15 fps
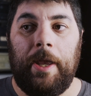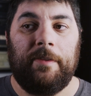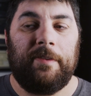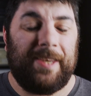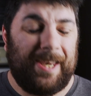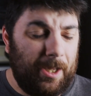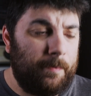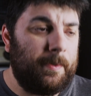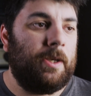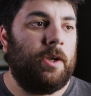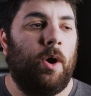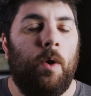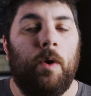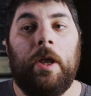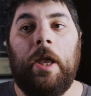and today I'm going to be
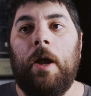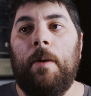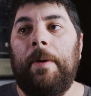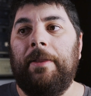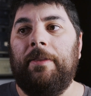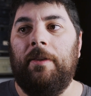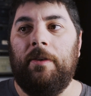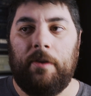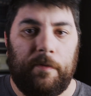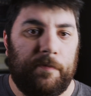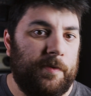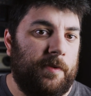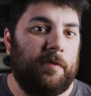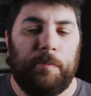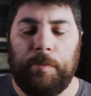talking about the
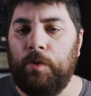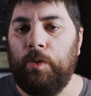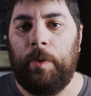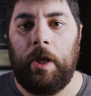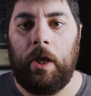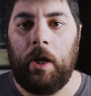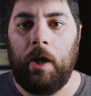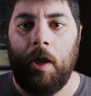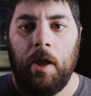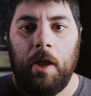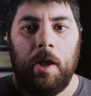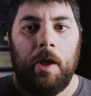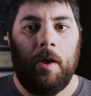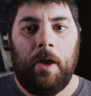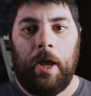differences between
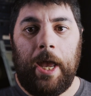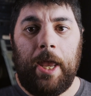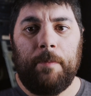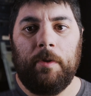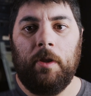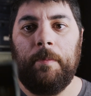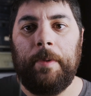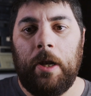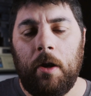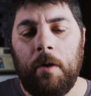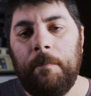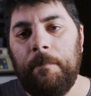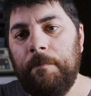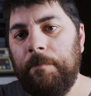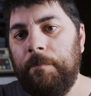8mm,
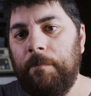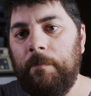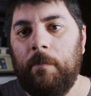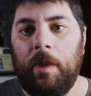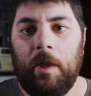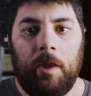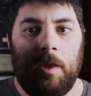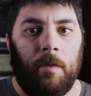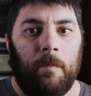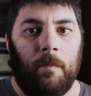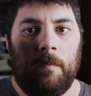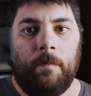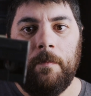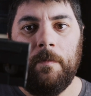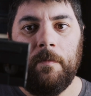
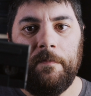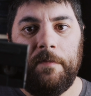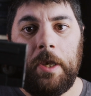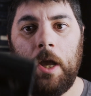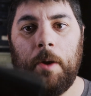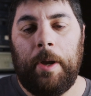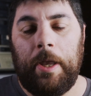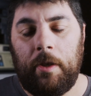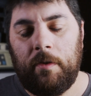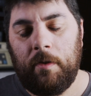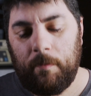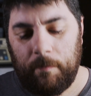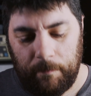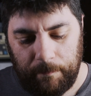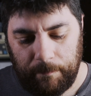Video8,
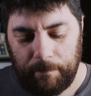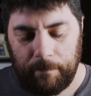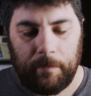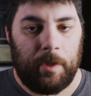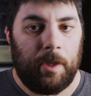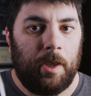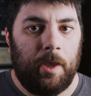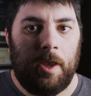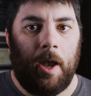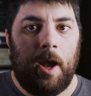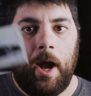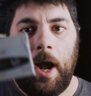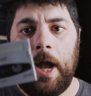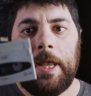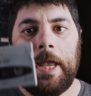
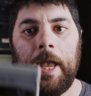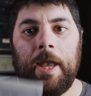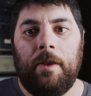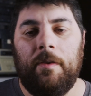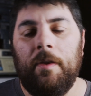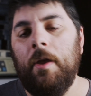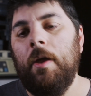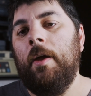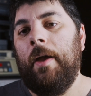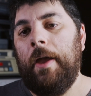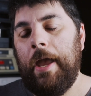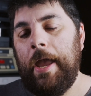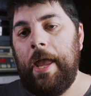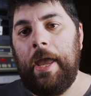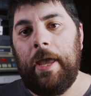HI8,
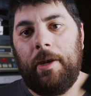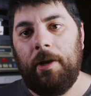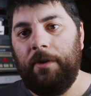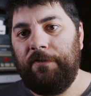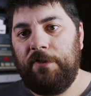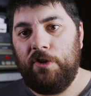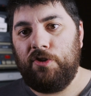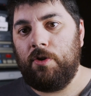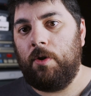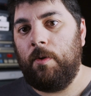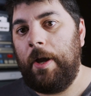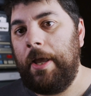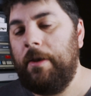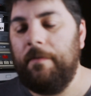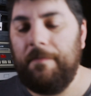and
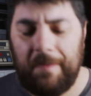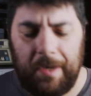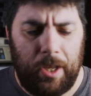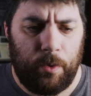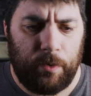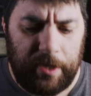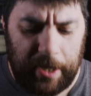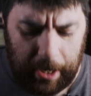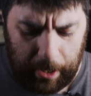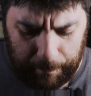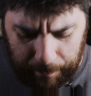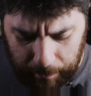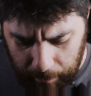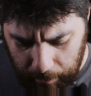Digital8 video tape.